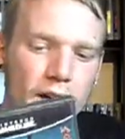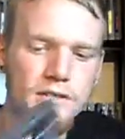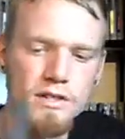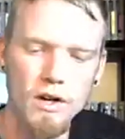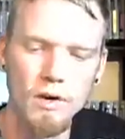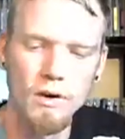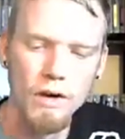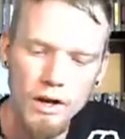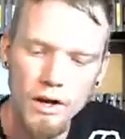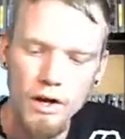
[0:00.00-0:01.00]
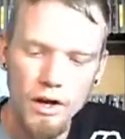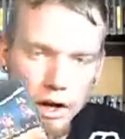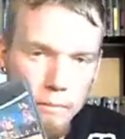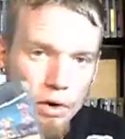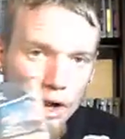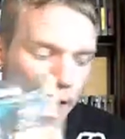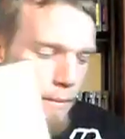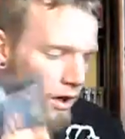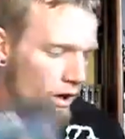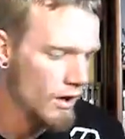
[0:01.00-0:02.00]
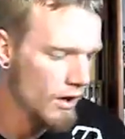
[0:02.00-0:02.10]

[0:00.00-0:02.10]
So I'm pretty happy.